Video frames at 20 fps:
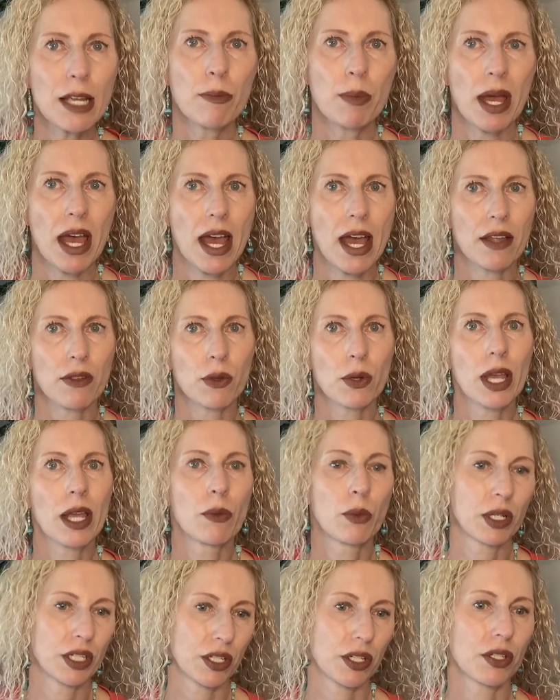pathway,
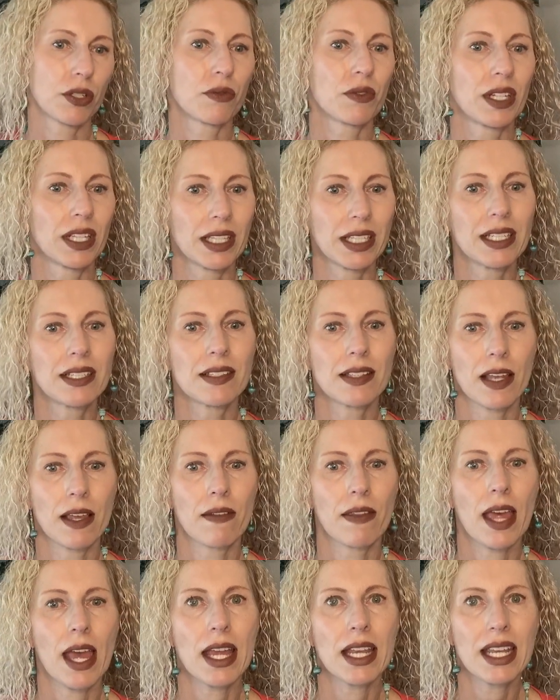which is releasing
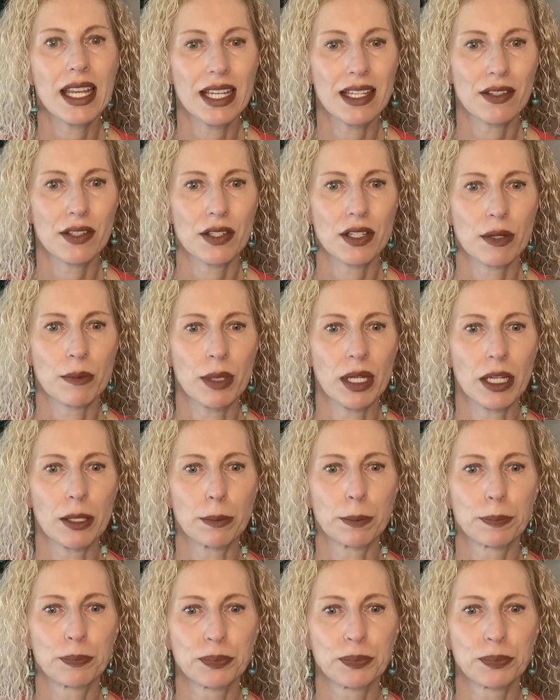that histamine.